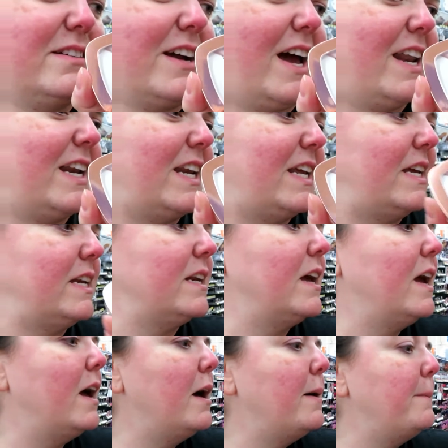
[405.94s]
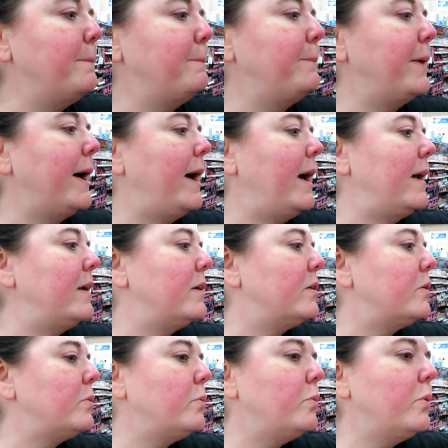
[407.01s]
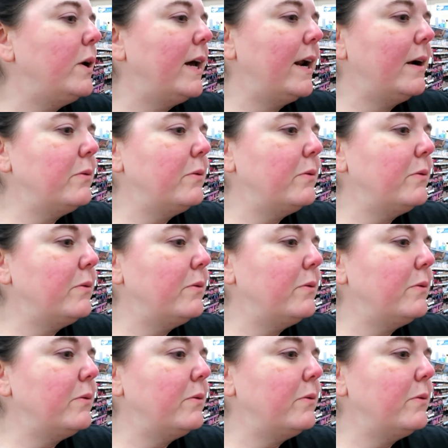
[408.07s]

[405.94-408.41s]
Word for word: They're kind of neat. But what